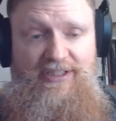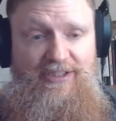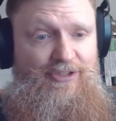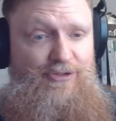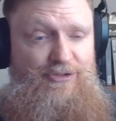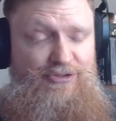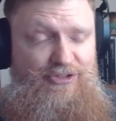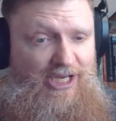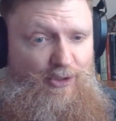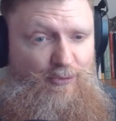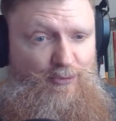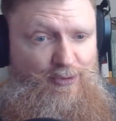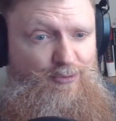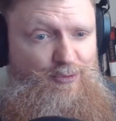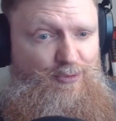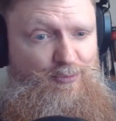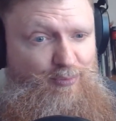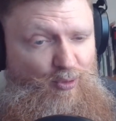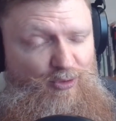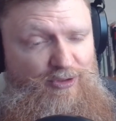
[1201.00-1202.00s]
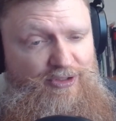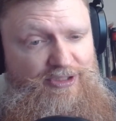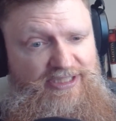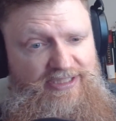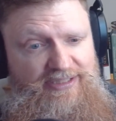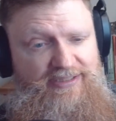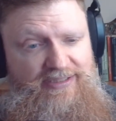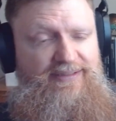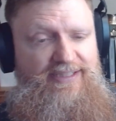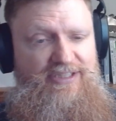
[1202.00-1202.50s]
here's how we
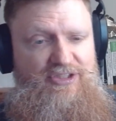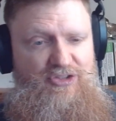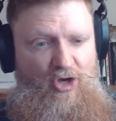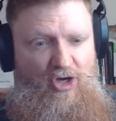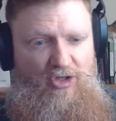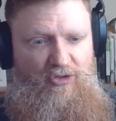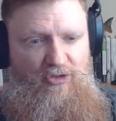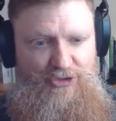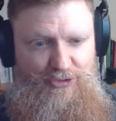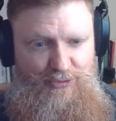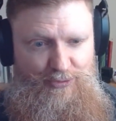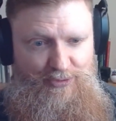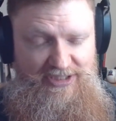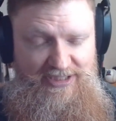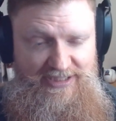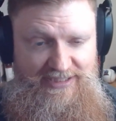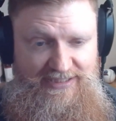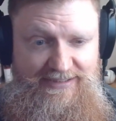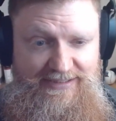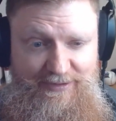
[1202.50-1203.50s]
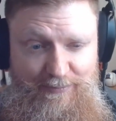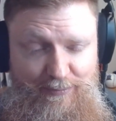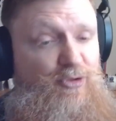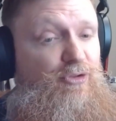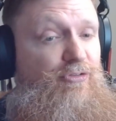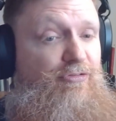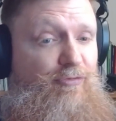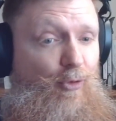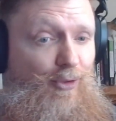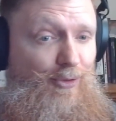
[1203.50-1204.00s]
report it. Let's all agree and
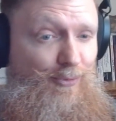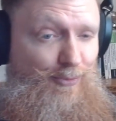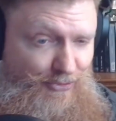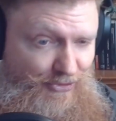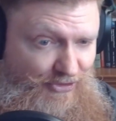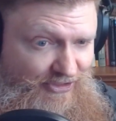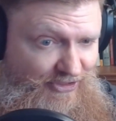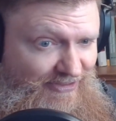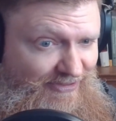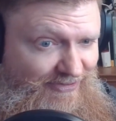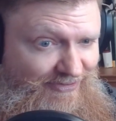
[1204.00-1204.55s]
move forward.